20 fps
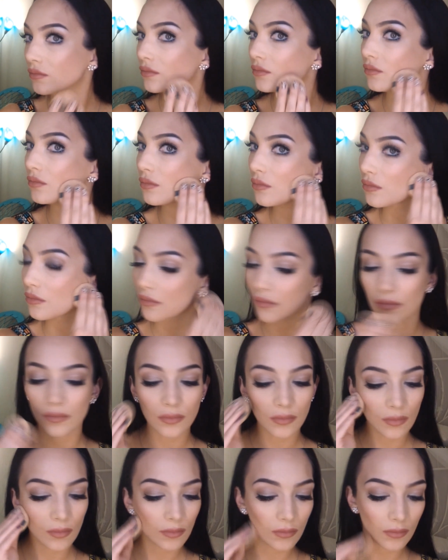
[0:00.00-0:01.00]
And then
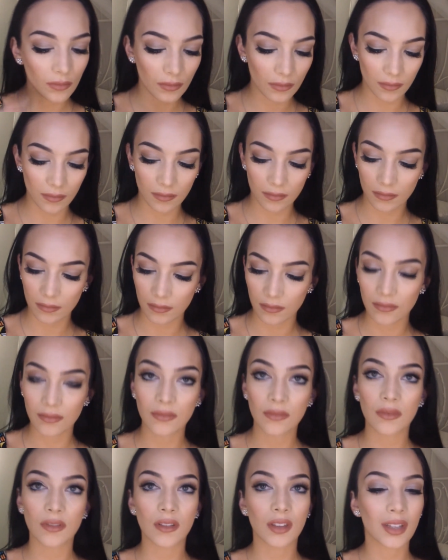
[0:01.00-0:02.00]
I'm just adding a little bit
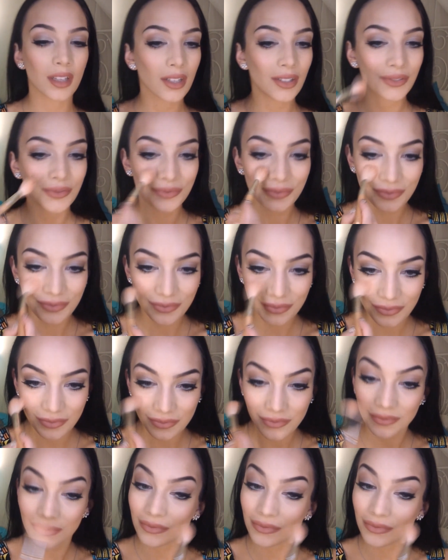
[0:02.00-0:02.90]
more powder where I need it.